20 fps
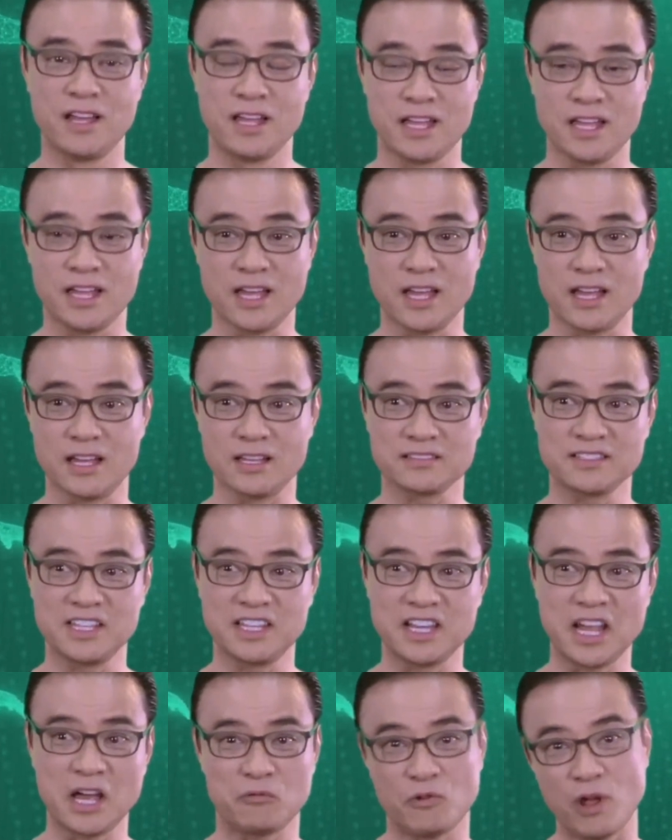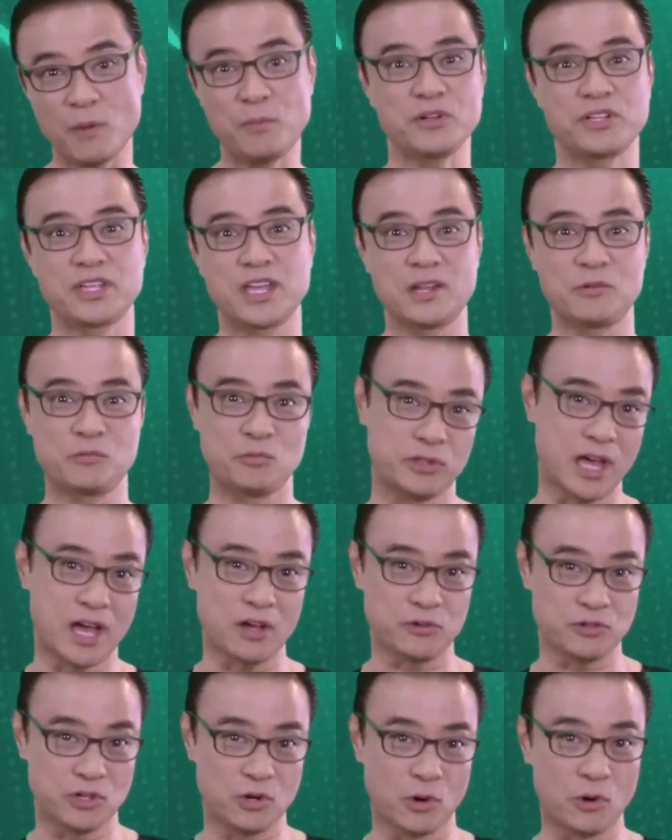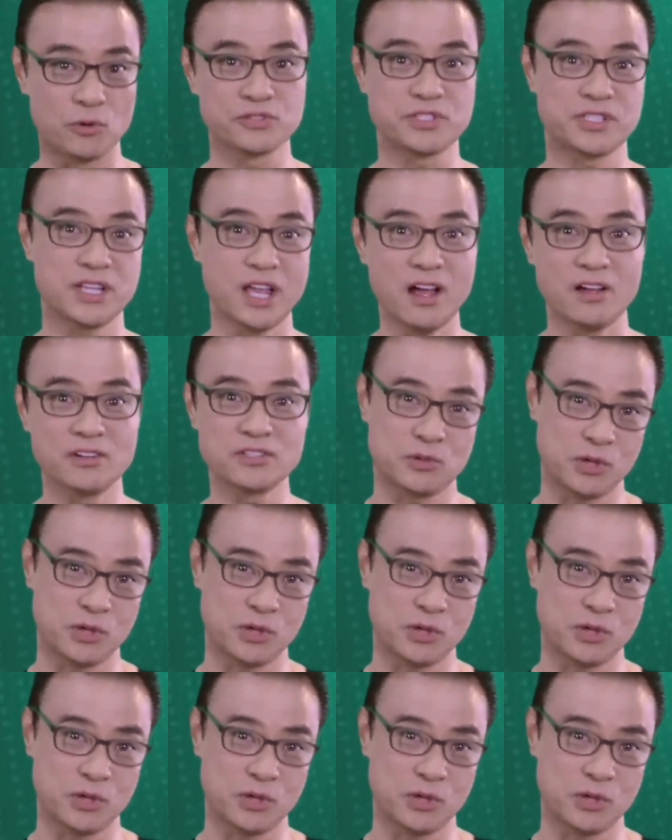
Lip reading: cannot replicate without your own cells,